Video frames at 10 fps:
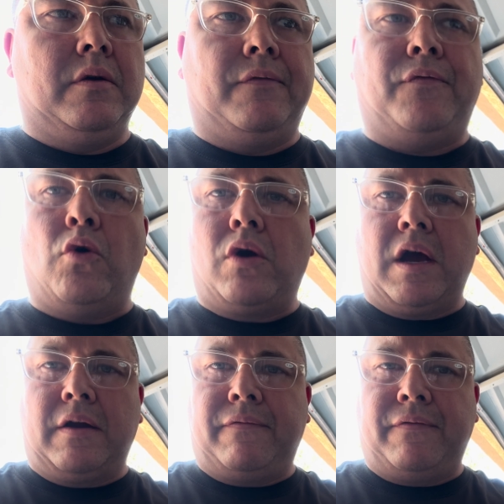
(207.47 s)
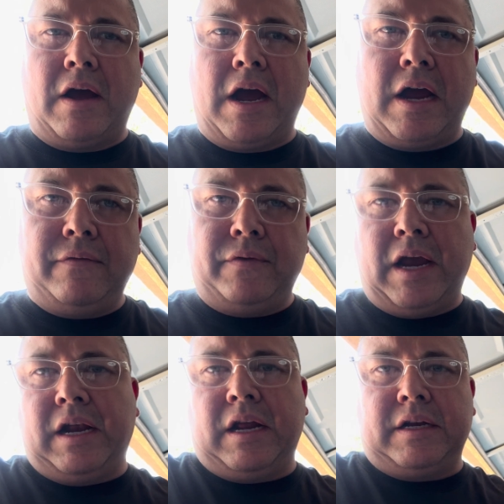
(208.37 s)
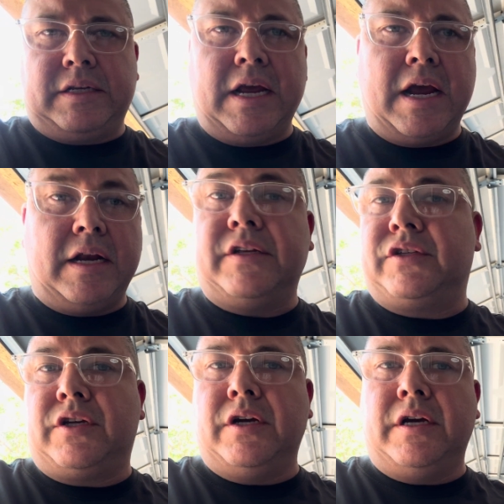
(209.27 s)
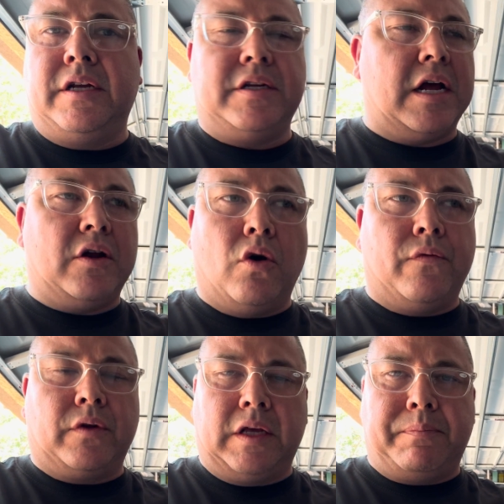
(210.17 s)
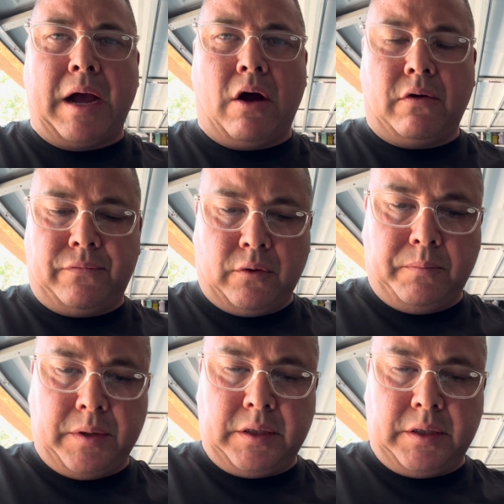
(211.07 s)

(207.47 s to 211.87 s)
4 out of 5, 8 out of 10. It's good. Not overly powerful, but